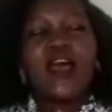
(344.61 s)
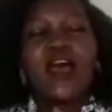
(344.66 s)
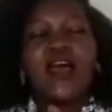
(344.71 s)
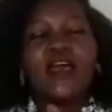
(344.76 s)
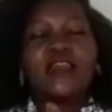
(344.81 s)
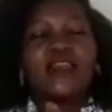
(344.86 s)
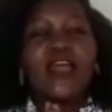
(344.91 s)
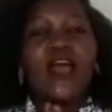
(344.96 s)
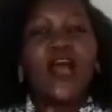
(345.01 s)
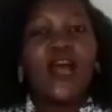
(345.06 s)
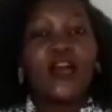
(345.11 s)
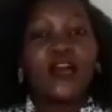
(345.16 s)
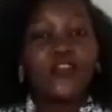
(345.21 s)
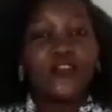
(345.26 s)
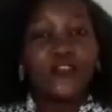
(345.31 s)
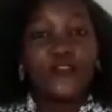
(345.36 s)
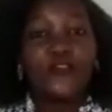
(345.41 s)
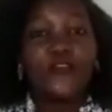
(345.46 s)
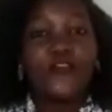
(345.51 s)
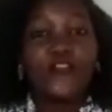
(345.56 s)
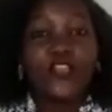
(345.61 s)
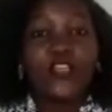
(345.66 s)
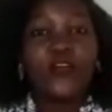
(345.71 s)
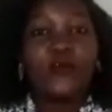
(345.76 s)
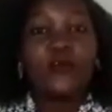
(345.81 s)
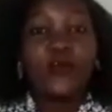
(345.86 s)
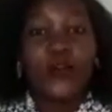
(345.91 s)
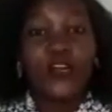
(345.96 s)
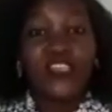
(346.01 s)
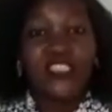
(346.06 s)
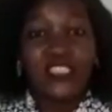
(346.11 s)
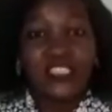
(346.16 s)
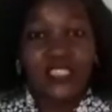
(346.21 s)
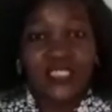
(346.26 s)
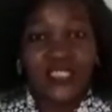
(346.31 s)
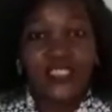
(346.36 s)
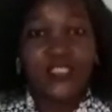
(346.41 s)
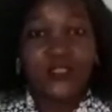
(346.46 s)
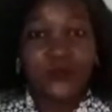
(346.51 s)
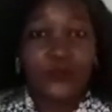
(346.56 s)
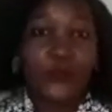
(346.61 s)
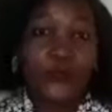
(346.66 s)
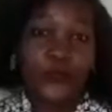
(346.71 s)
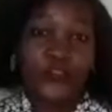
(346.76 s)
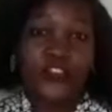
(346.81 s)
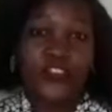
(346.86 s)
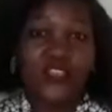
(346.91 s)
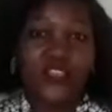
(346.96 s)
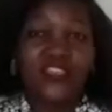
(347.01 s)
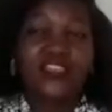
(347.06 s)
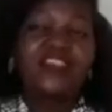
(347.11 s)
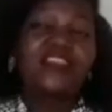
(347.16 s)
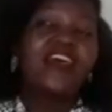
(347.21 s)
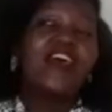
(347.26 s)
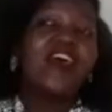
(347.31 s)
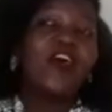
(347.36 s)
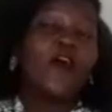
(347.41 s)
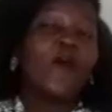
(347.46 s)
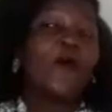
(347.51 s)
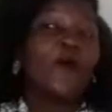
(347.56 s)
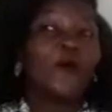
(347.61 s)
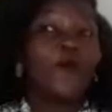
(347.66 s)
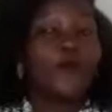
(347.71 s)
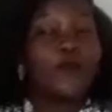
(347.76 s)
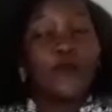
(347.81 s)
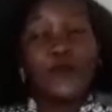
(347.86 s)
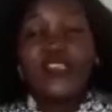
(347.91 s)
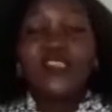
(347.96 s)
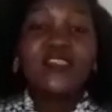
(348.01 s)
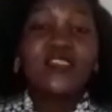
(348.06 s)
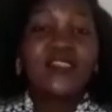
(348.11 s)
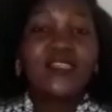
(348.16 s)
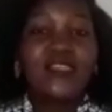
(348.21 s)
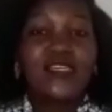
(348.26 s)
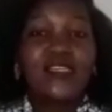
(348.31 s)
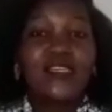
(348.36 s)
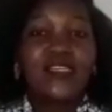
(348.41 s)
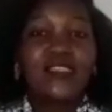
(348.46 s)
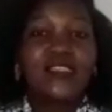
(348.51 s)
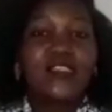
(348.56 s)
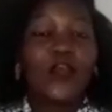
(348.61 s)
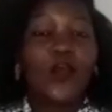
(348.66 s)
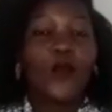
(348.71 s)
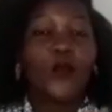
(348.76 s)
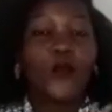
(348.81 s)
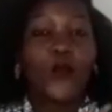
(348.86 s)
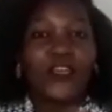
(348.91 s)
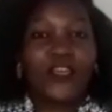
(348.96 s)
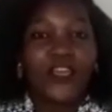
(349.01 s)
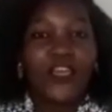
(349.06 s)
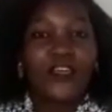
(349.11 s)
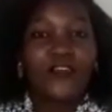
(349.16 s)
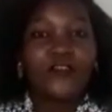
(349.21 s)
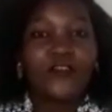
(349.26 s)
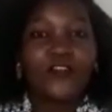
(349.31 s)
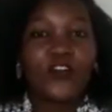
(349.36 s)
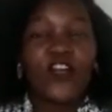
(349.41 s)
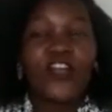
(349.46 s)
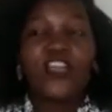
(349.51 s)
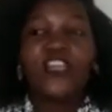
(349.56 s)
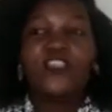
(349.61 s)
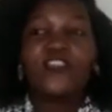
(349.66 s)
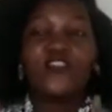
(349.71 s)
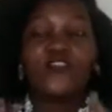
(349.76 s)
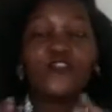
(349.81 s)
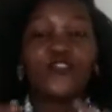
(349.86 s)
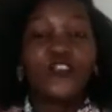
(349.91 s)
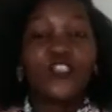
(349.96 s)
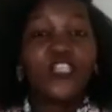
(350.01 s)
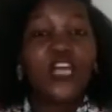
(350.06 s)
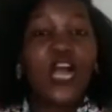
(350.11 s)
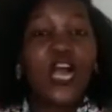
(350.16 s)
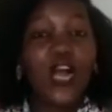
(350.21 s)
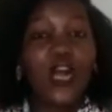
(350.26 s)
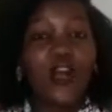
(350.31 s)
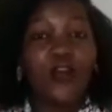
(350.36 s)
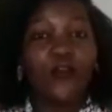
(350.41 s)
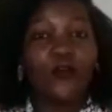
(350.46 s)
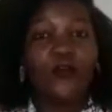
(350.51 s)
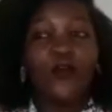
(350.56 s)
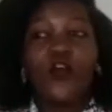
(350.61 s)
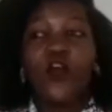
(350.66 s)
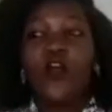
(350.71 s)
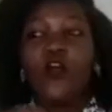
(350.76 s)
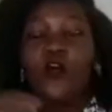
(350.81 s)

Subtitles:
and how you feel about this project or business or whatever is not how